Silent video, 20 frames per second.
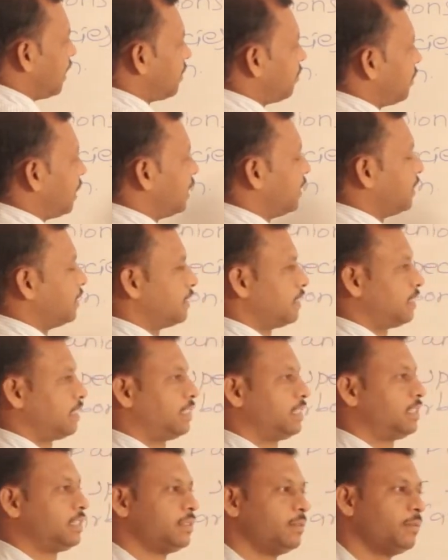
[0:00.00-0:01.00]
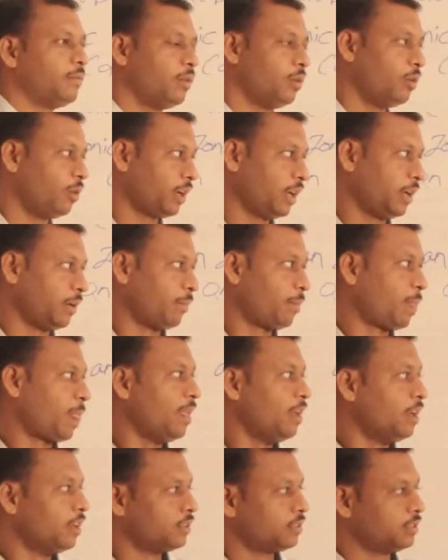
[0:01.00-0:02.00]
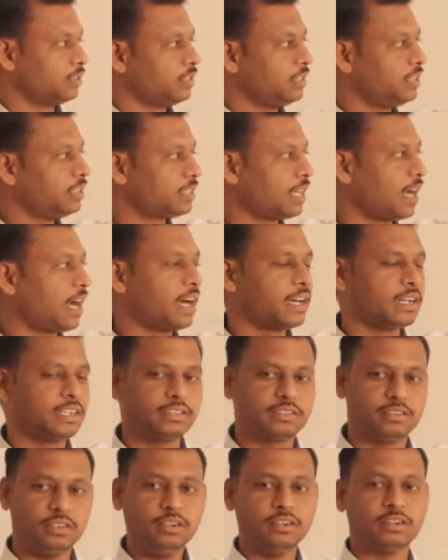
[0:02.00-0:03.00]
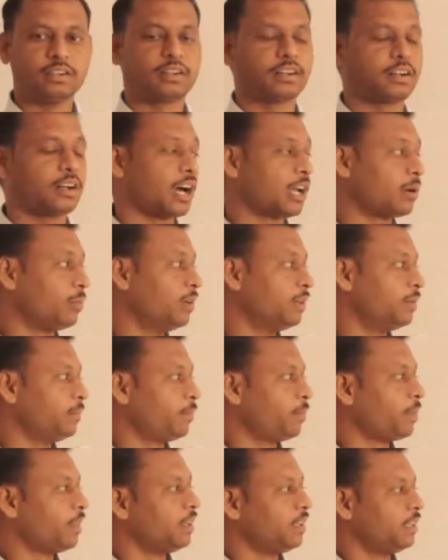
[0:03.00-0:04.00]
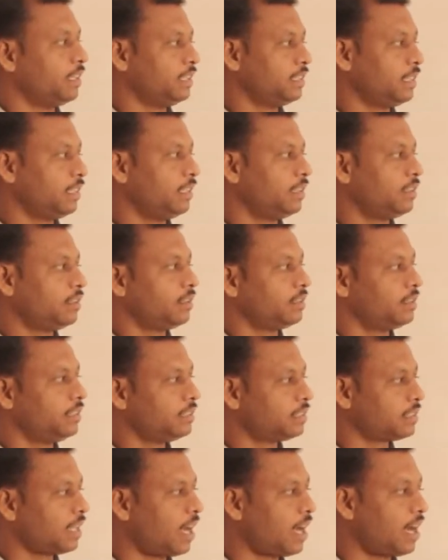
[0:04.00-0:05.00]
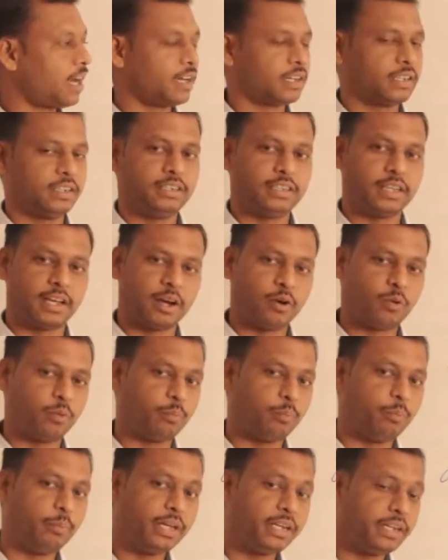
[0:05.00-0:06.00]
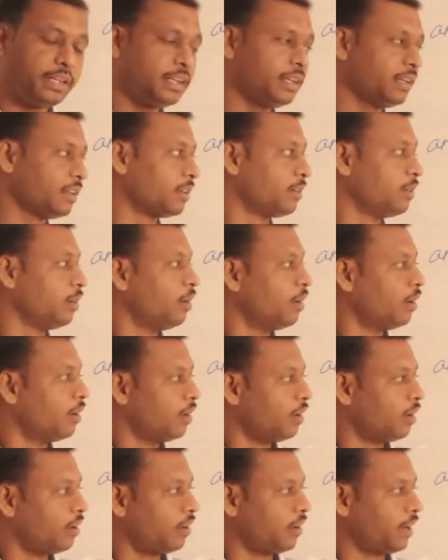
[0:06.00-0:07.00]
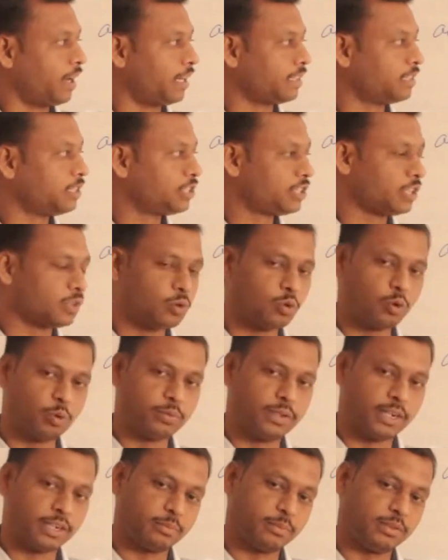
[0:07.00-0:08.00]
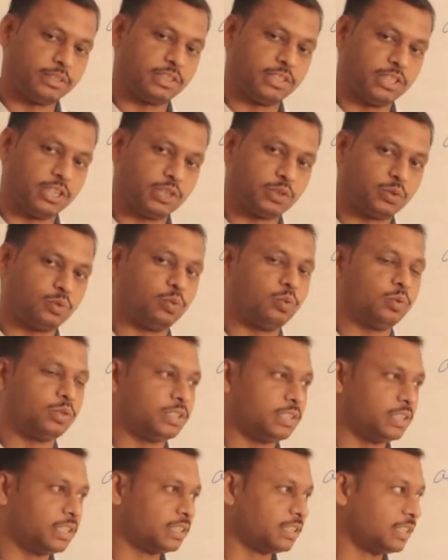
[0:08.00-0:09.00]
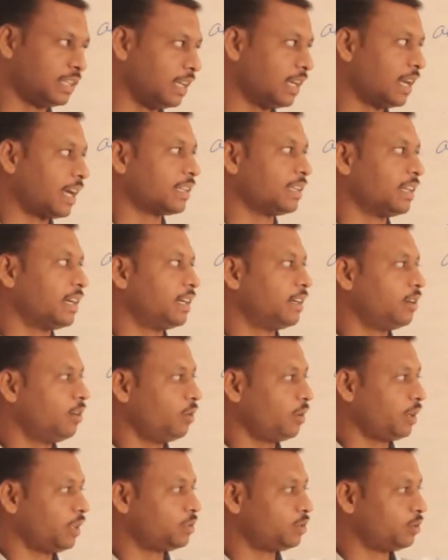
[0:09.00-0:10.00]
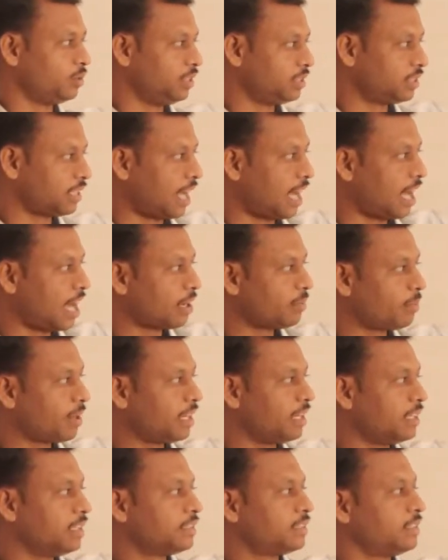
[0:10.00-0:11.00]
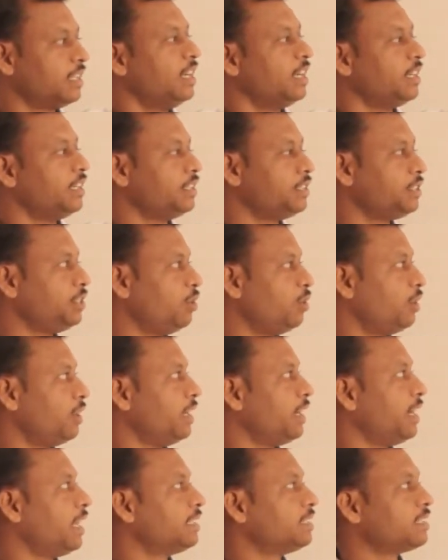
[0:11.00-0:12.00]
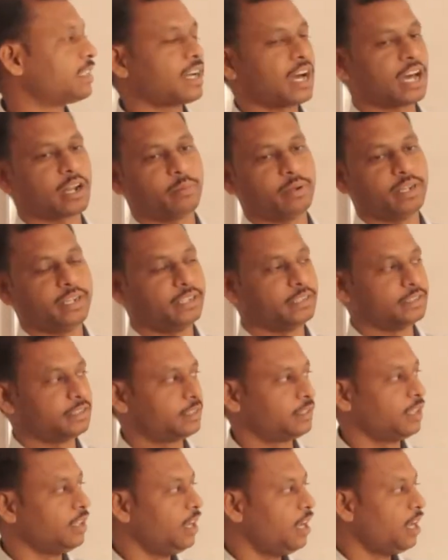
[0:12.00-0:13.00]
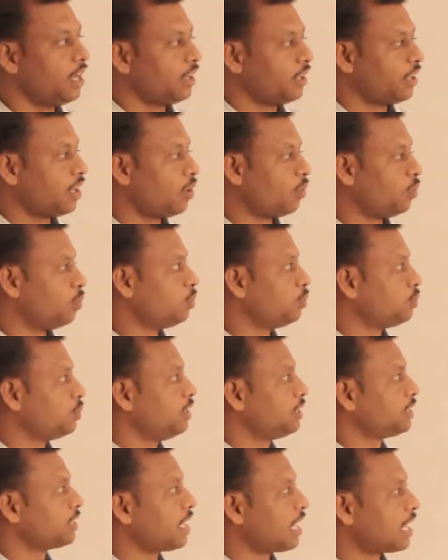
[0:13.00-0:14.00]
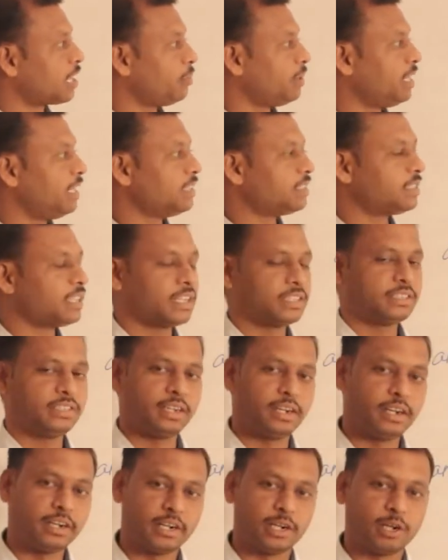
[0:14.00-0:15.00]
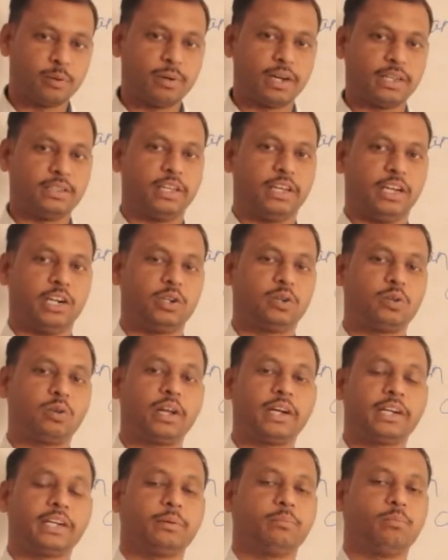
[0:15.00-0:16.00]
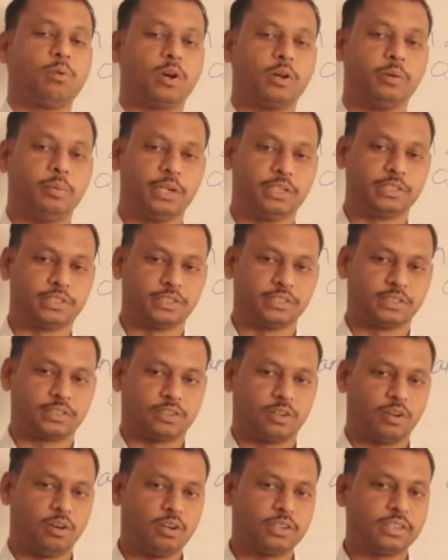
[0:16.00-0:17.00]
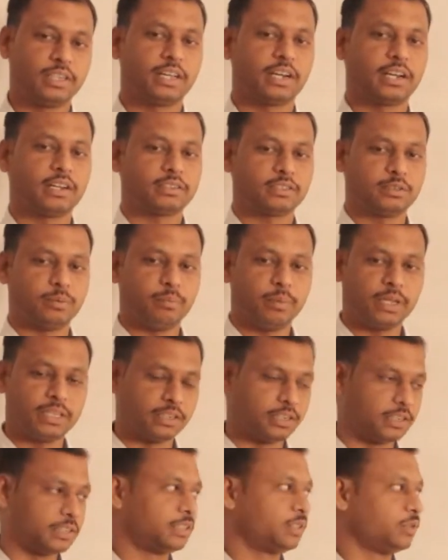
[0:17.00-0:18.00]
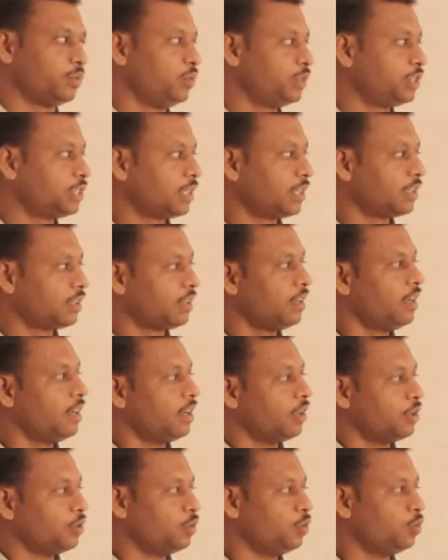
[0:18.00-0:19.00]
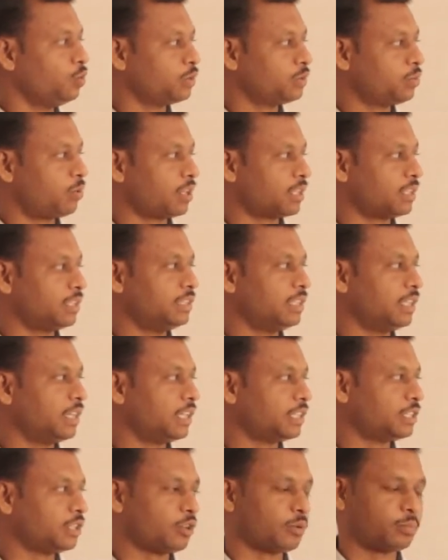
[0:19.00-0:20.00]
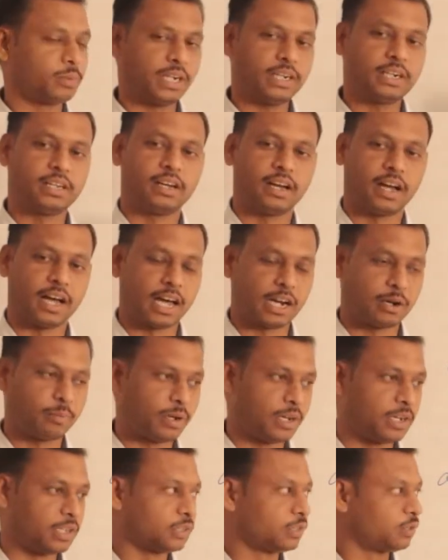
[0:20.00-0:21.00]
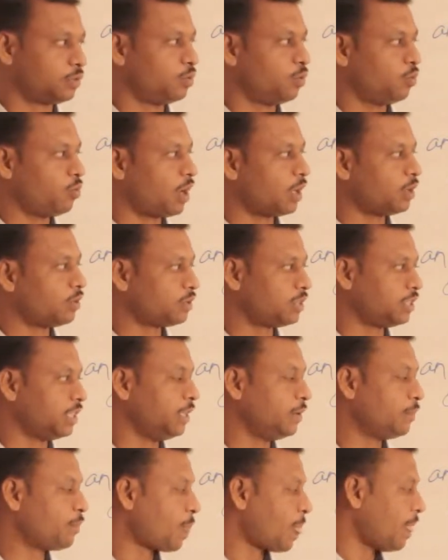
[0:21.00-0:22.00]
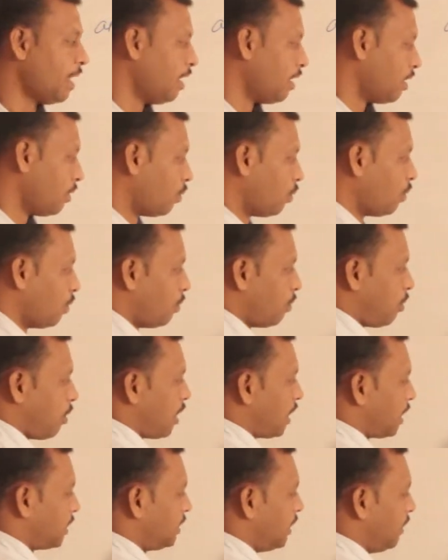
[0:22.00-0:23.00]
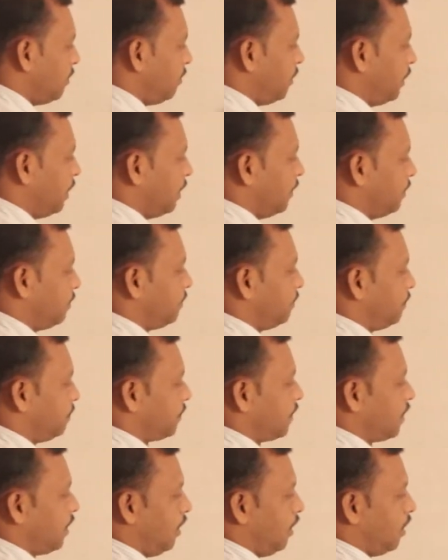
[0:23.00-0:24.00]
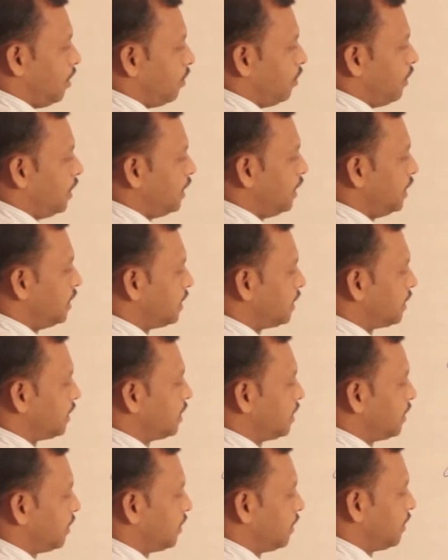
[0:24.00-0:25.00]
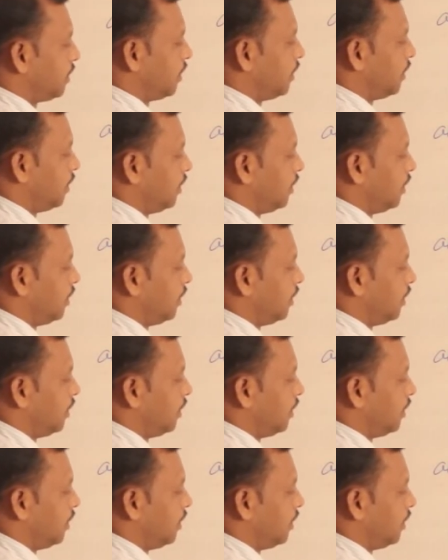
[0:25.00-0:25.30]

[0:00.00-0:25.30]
minus. Okay, so this R is the carbon. This R, it have many adjacent group, that means CH2, CH3, like that. Okay, so this R minus is denoted as a carbanions. Now these carbanions are generated by the heterolytic bond fissions, or there are some methods which are used for the generation of that R minus. So we want to see, for example, when this